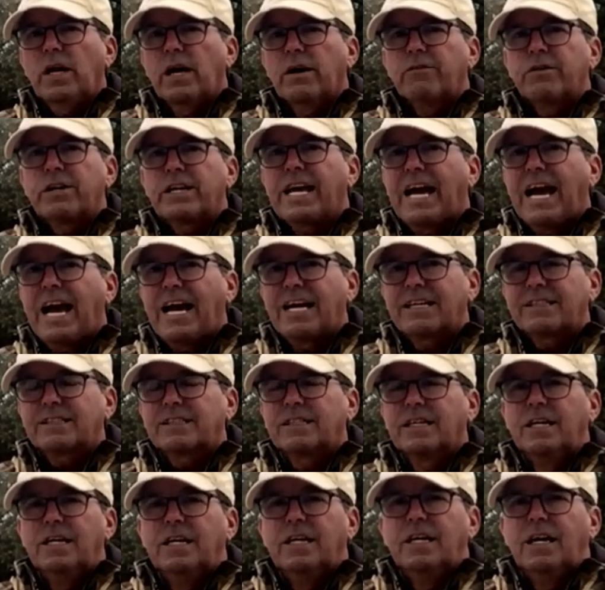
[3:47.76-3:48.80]
every cast,
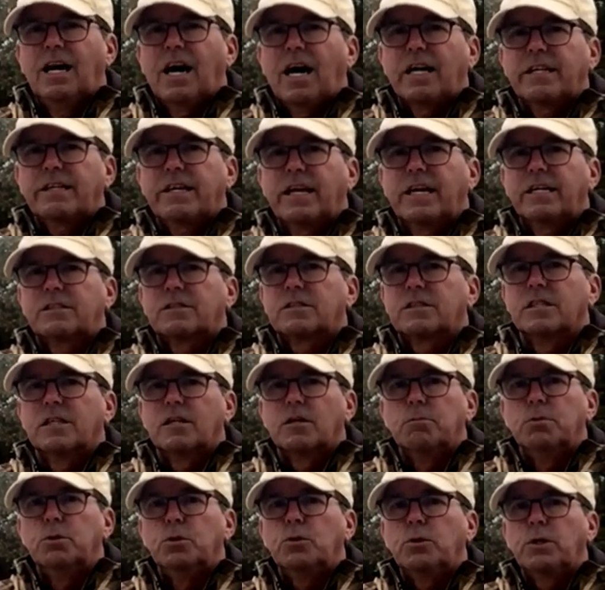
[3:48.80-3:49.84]
I catch
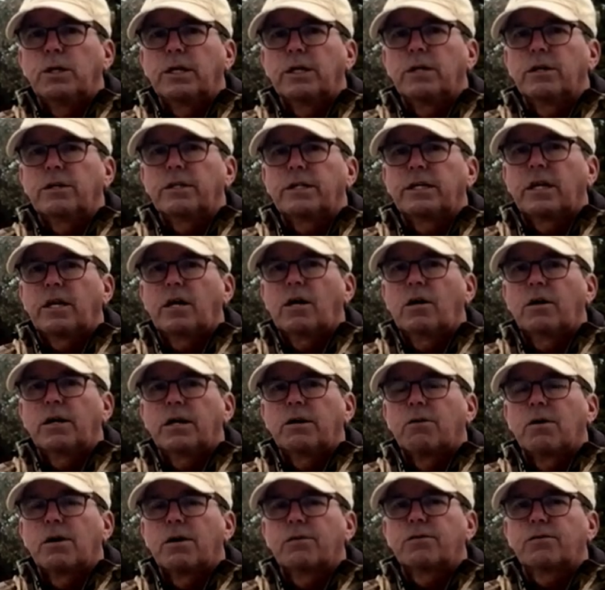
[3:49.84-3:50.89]
little bluegill, you know,
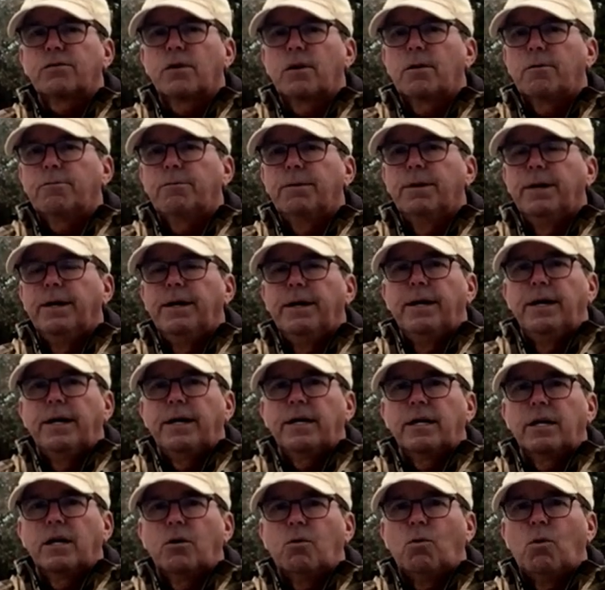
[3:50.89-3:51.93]
anywhere from,
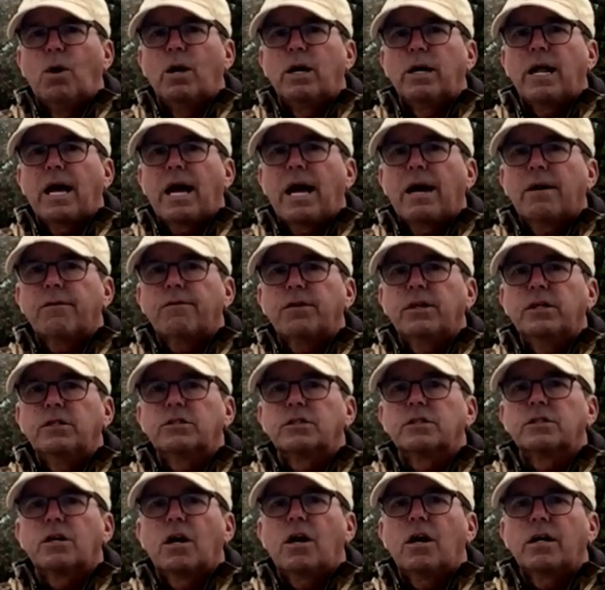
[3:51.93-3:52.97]
you know, one and a half
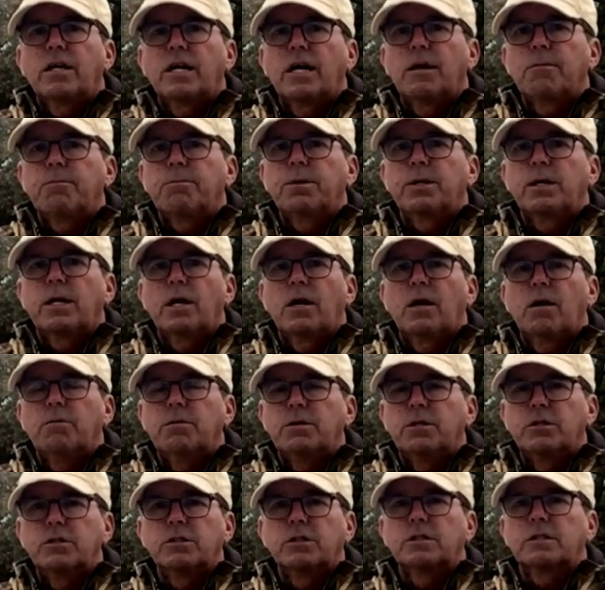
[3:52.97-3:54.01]
inches on up, you know.
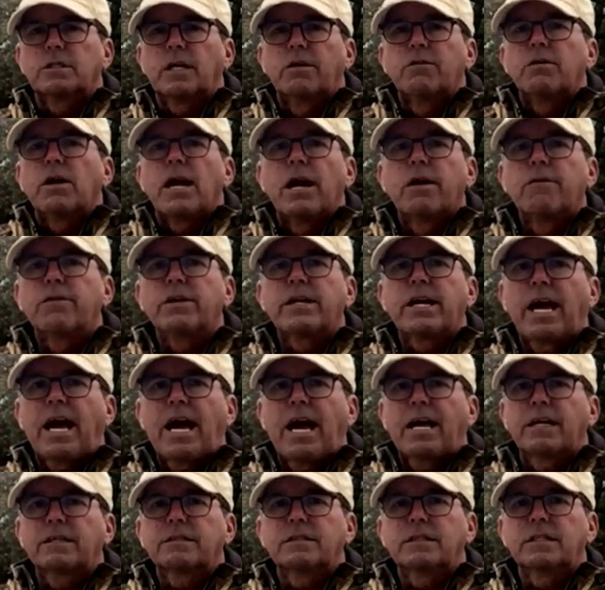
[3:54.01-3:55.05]
We're just every every
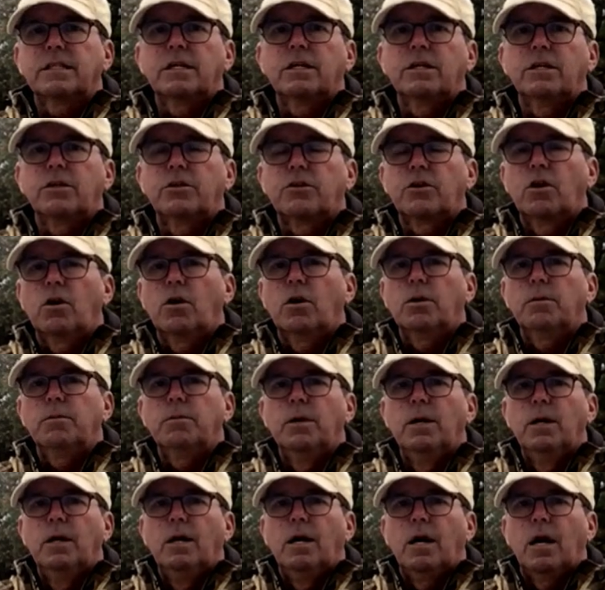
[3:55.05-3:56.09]
cast, you know, you throw
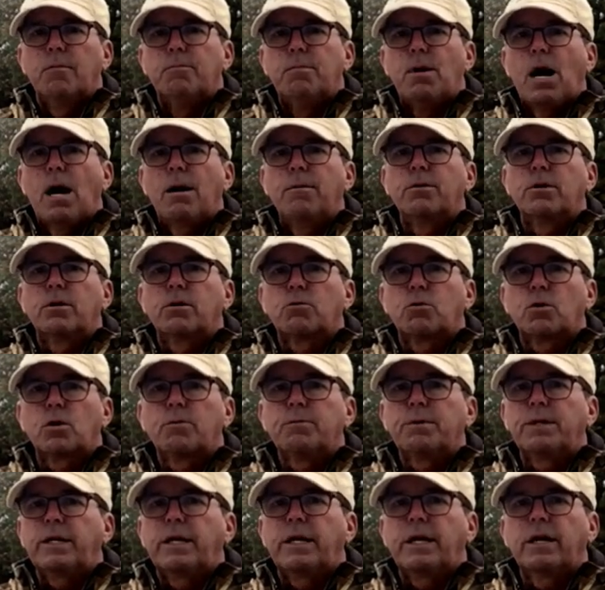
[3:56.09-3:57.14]
a, a bob or a
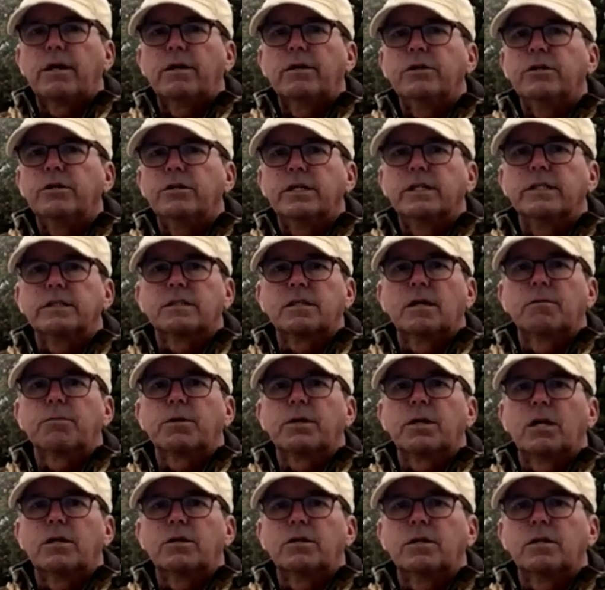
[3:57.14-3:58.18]
worm in there, and you'd get
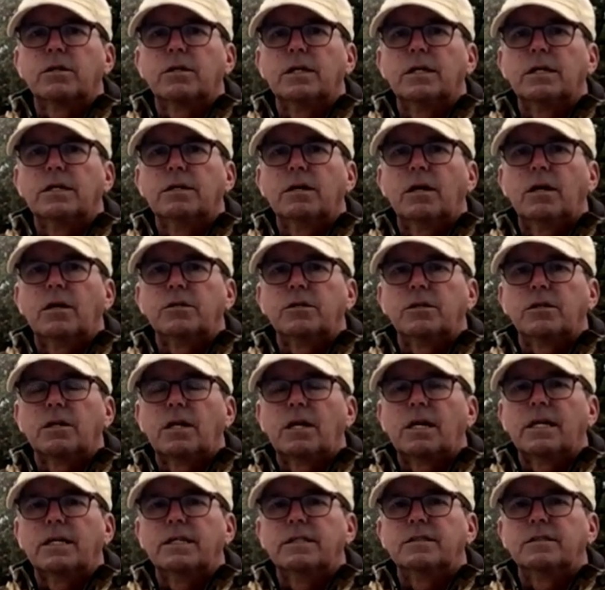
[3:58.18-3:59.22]
something on your uh, on your
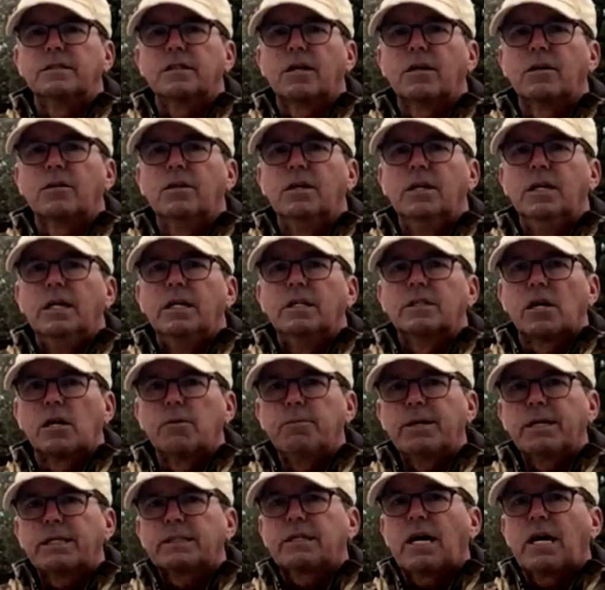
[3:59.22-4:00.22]
line. So it's gonna be